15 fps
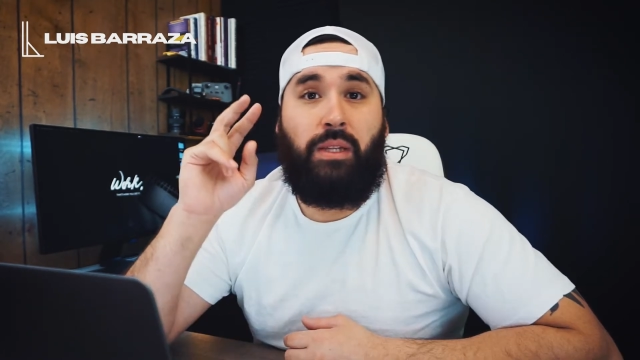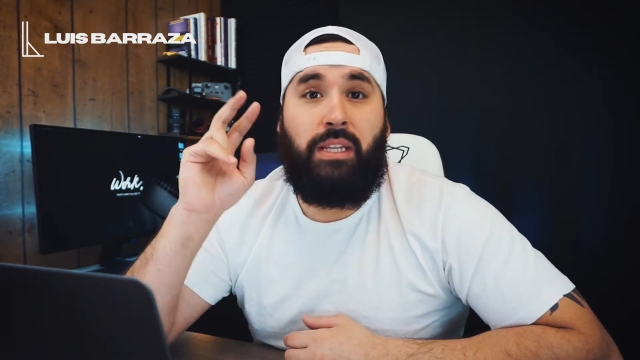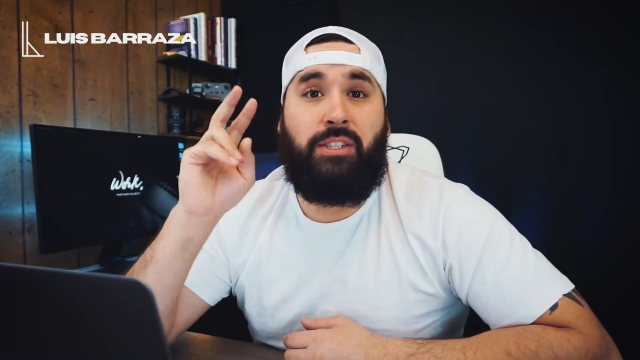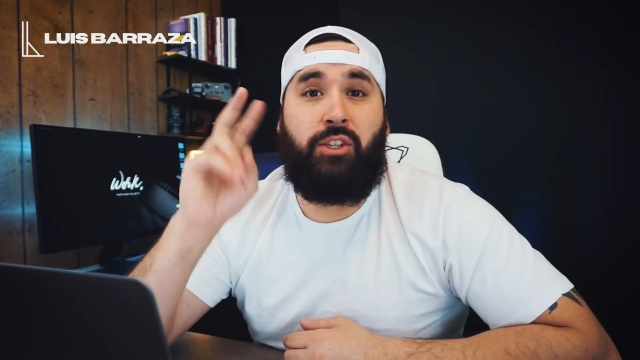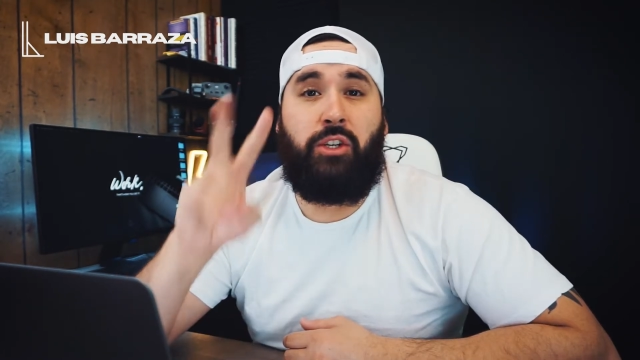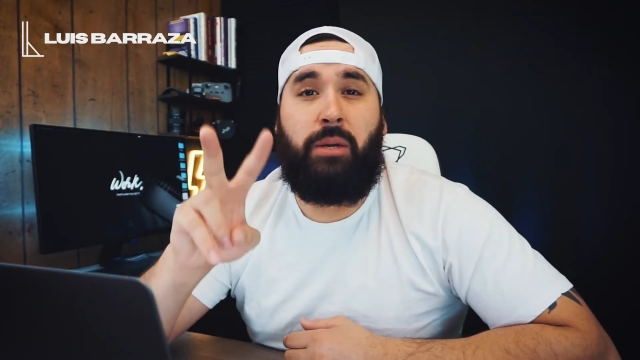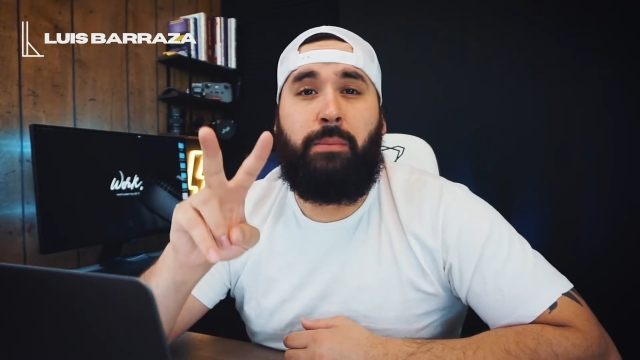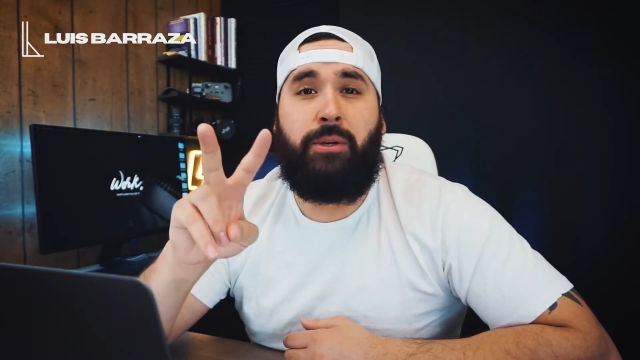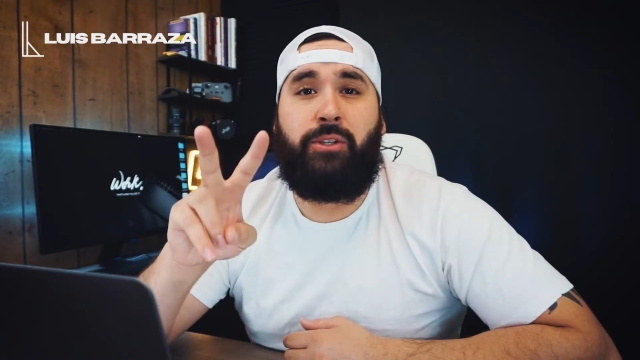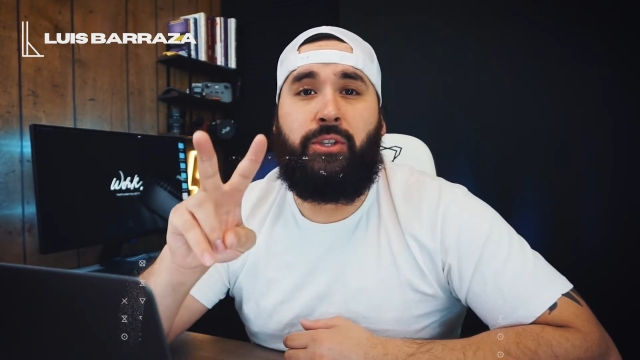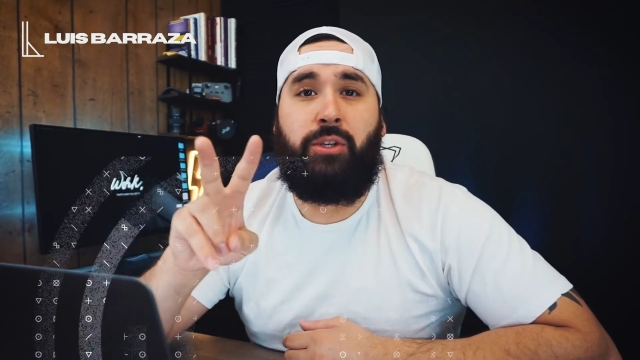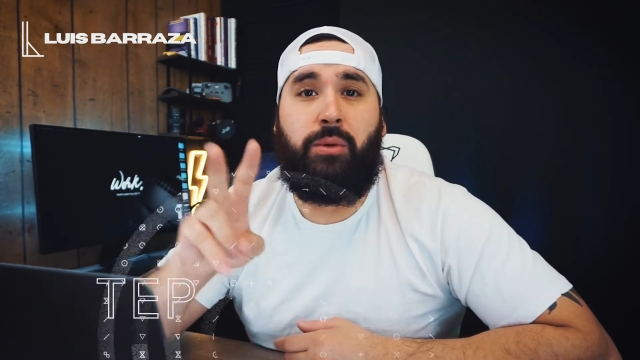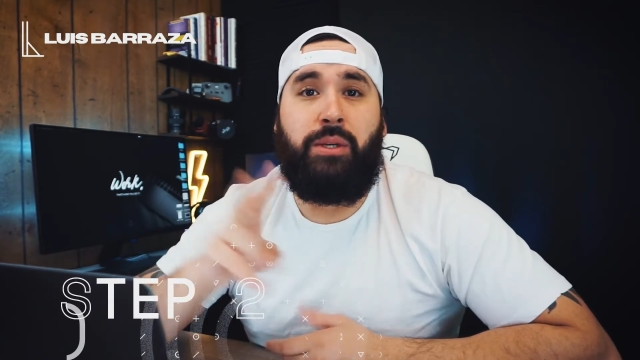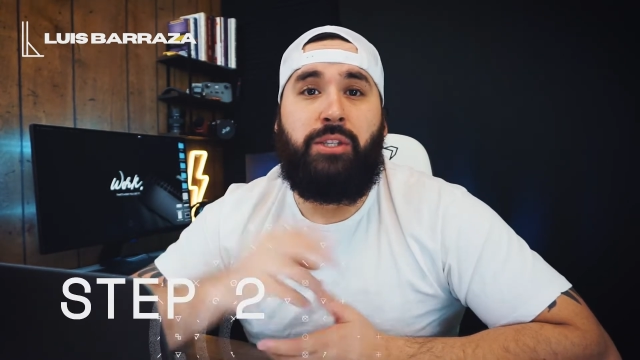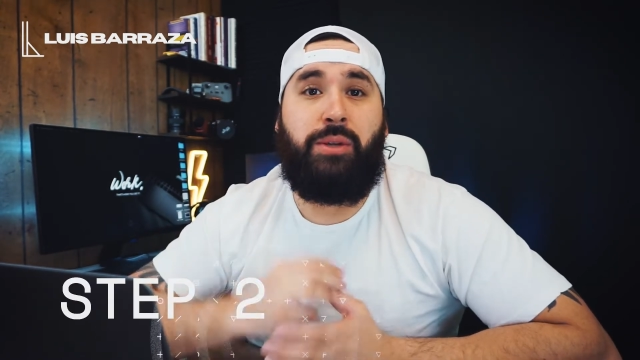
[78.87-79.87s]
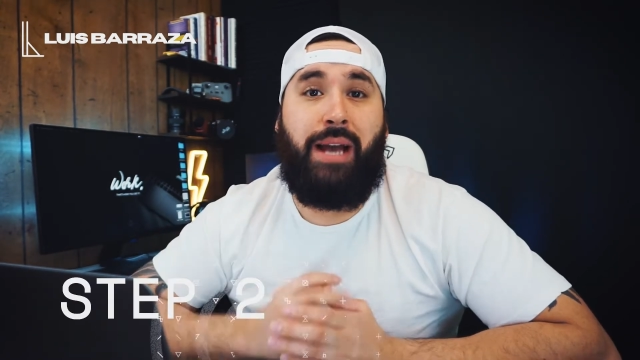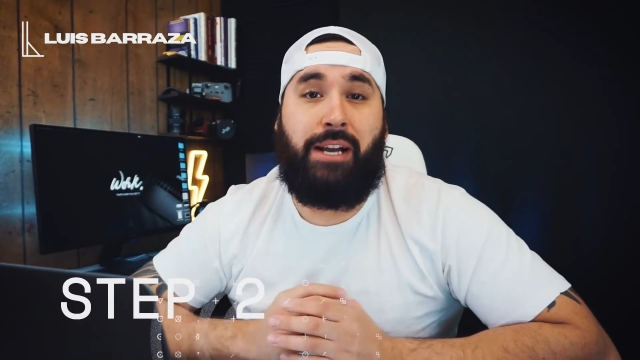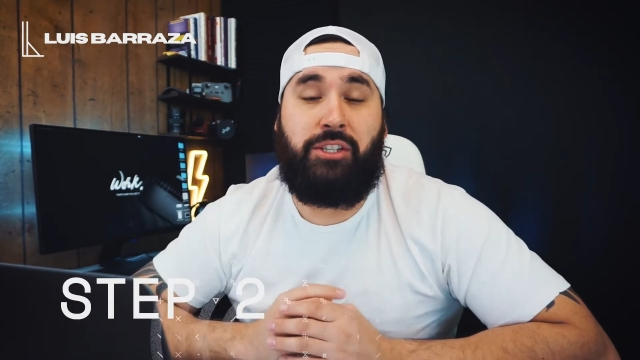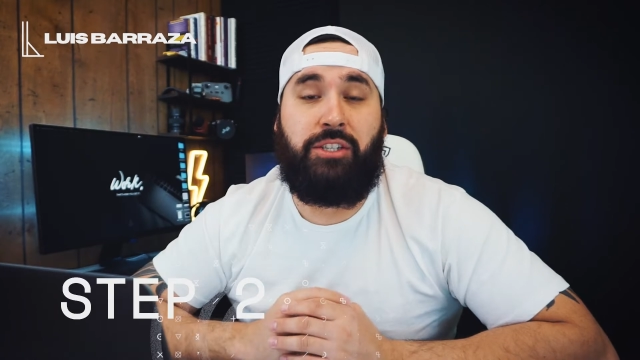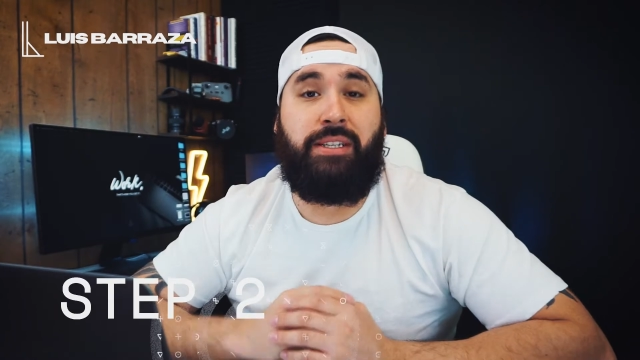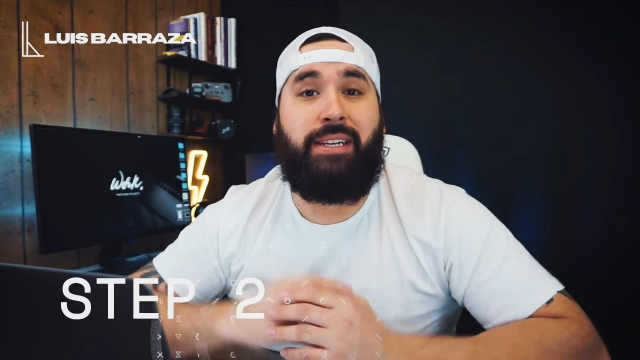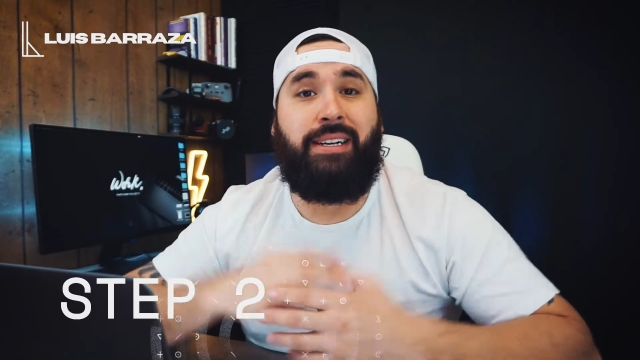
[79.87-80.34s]
So number 2 is you
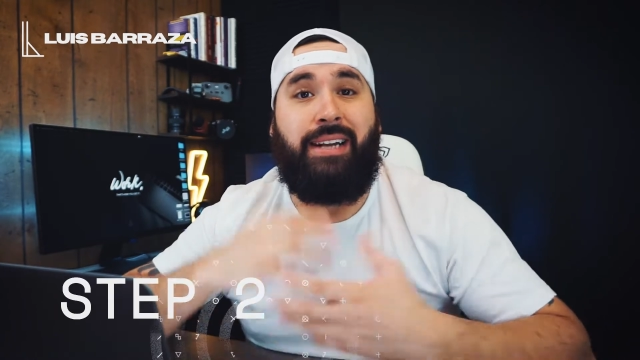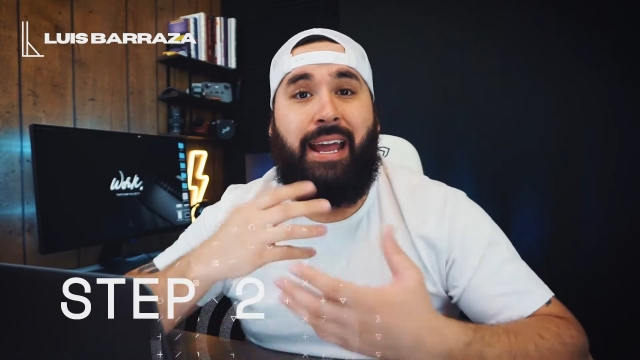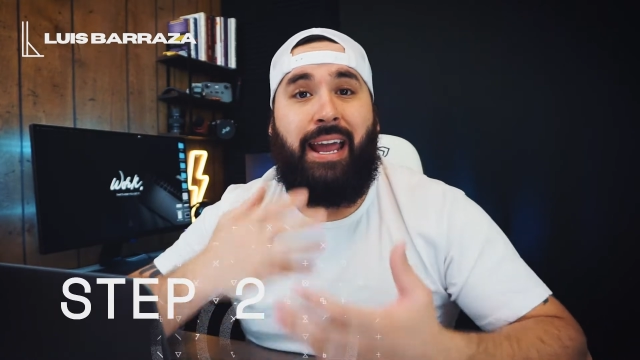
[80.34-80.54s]
actually need an